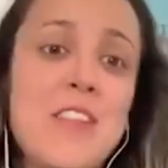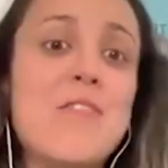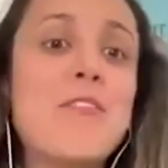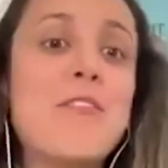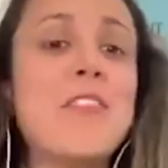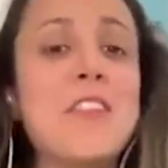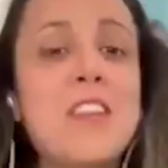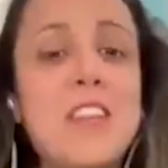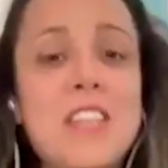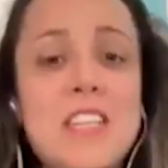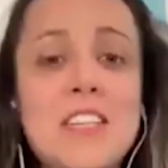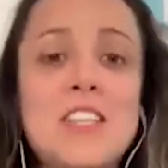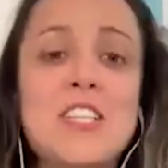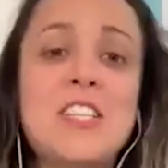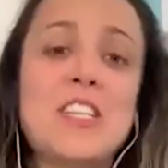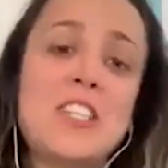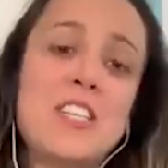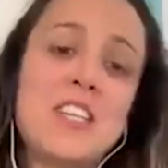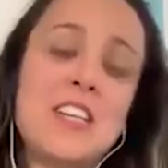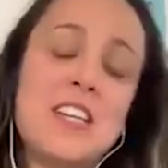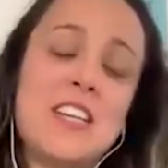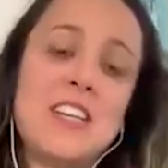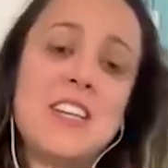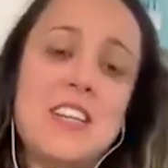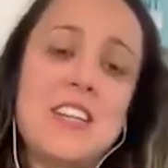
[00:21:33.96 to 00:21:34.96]
for each
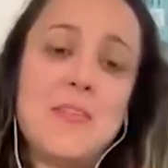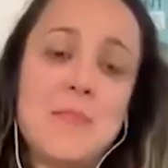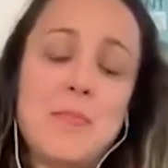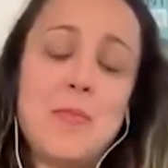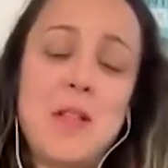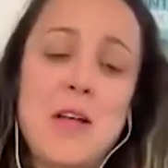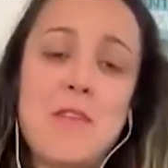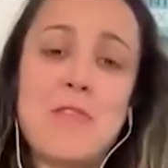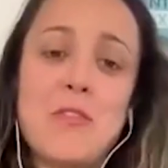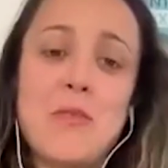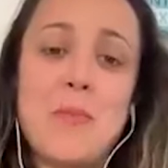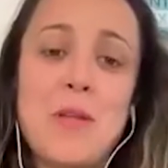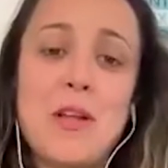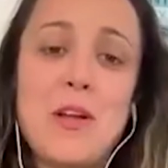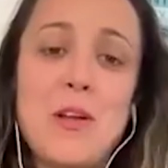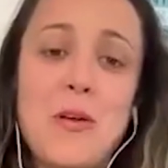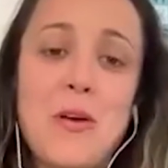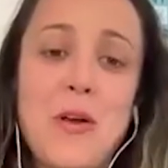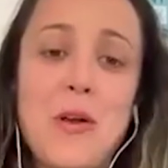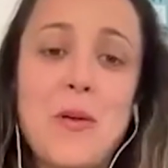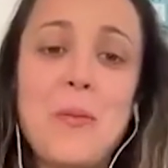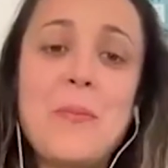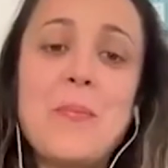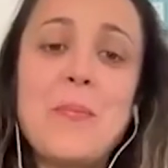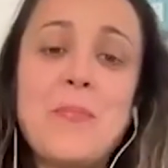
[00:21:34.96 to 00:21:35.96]
platform that you're
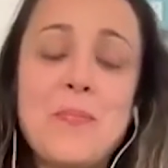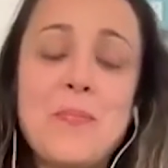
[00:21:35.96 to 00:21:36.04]
on?